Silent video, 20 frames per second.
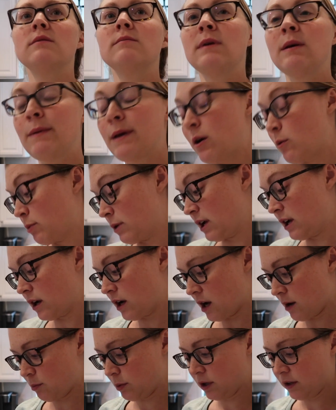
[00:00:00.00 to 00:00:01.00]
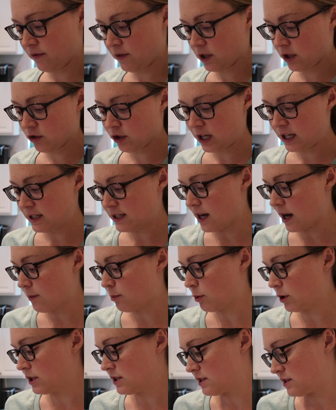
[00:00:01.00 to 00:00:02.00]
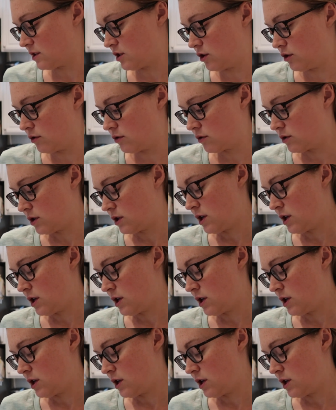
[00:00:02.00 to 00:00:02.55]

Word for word: maybe I'll bring a couple of the green top ones too,